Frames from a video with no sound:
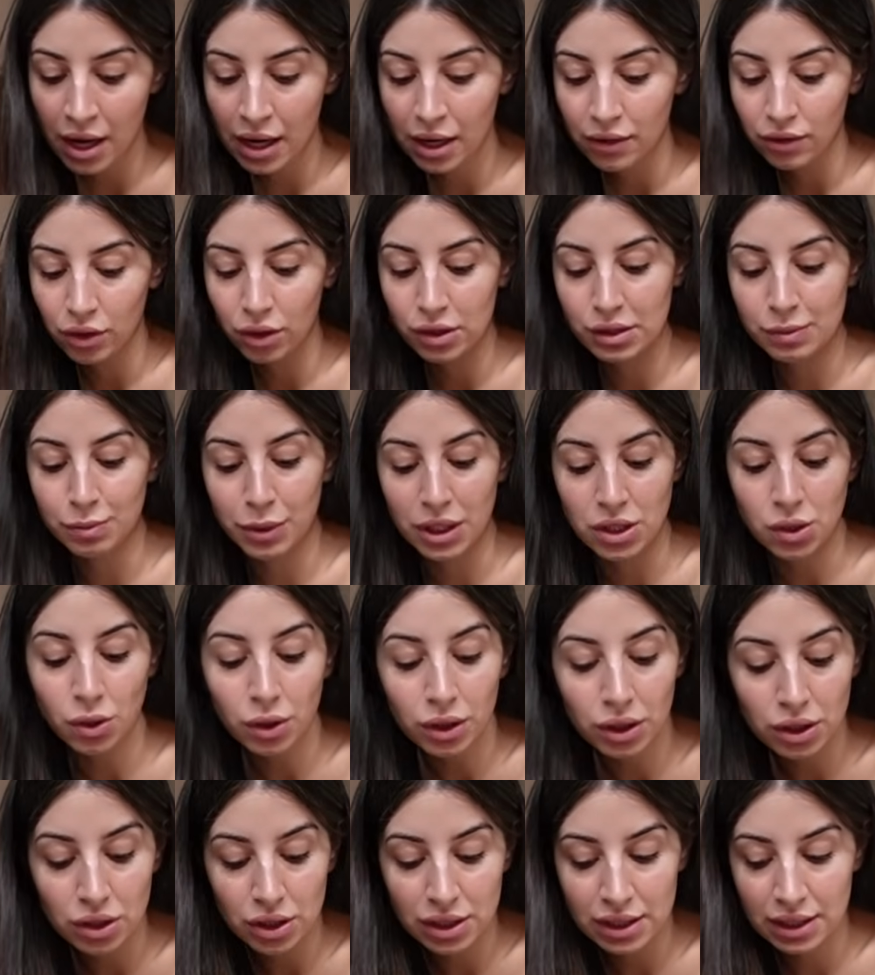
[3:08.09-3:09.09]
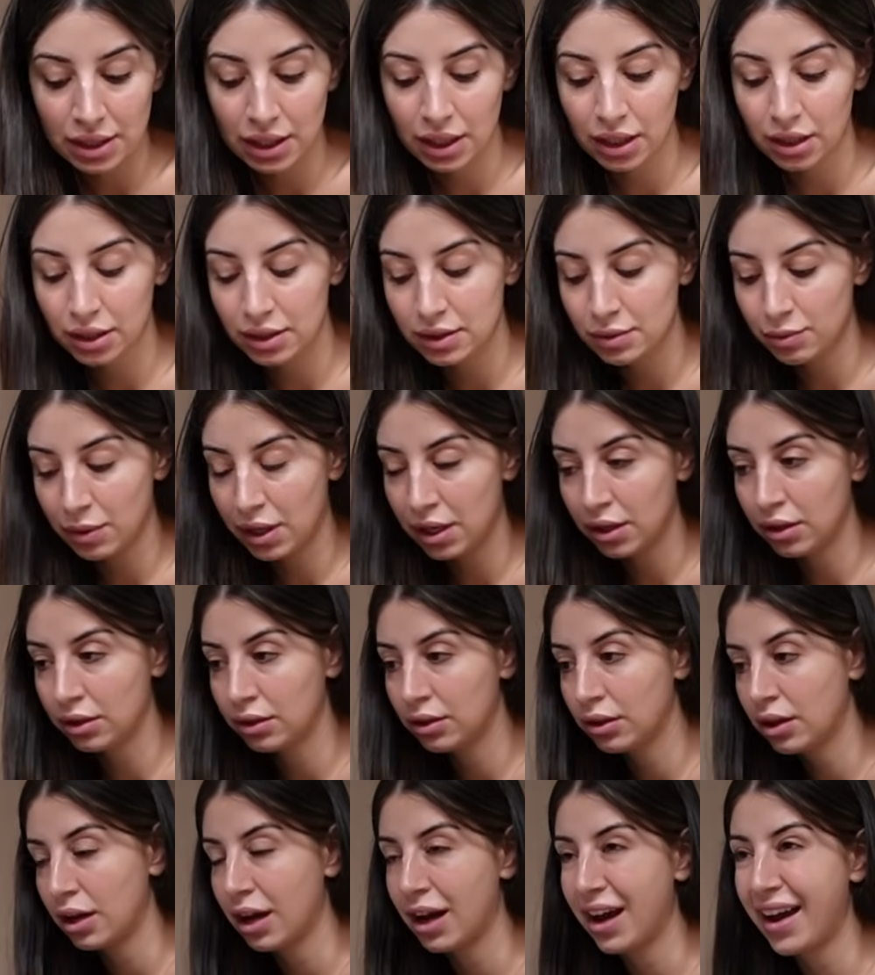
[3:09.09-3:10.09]
I've got my toiletries in here as
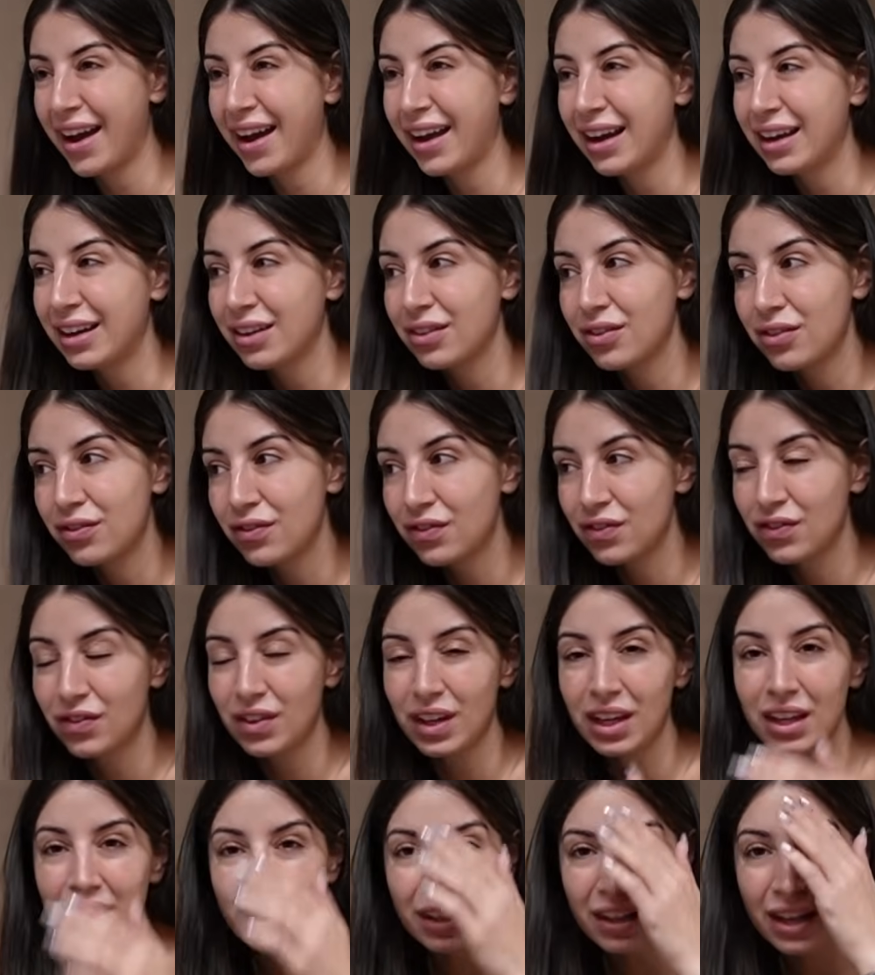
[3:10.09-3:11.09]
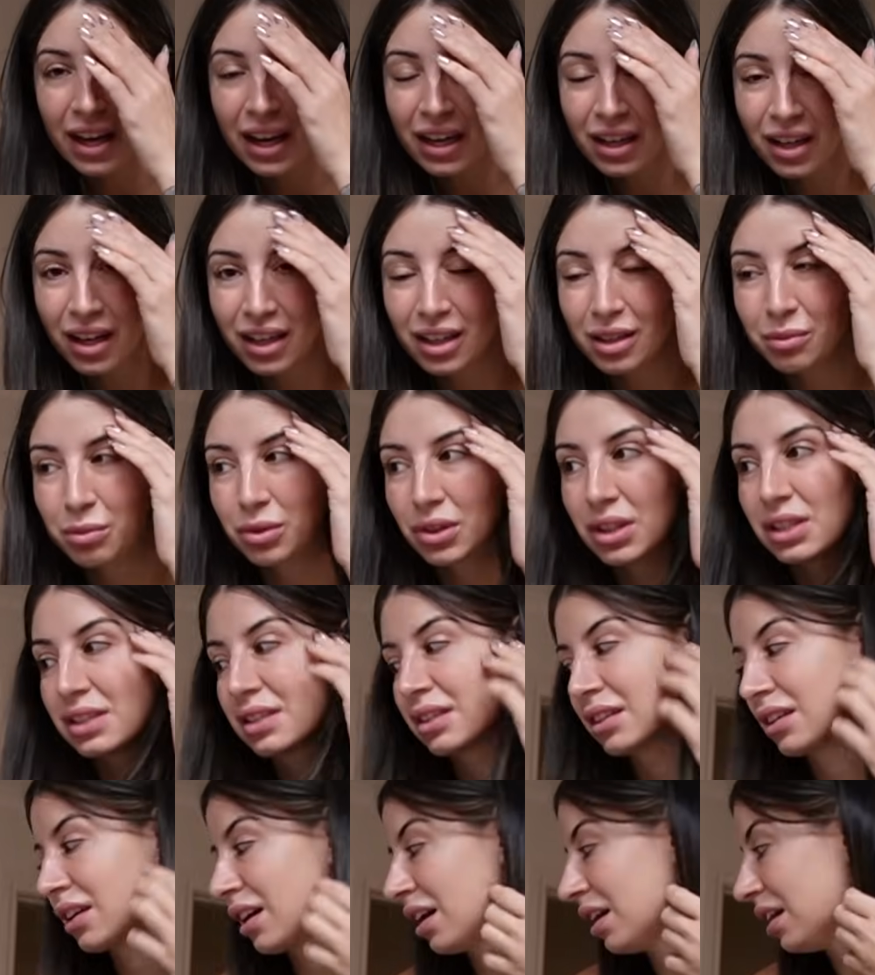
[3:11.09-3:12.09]
well. I feel like I can put this
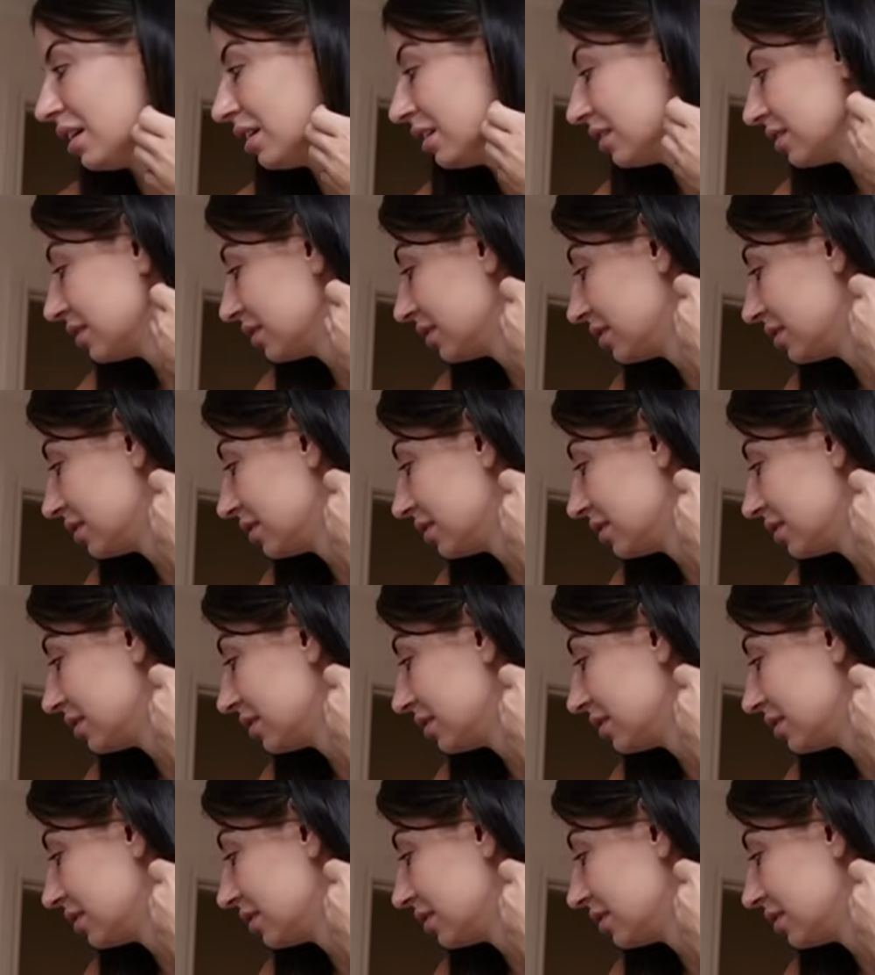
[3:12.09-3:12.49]
in the car.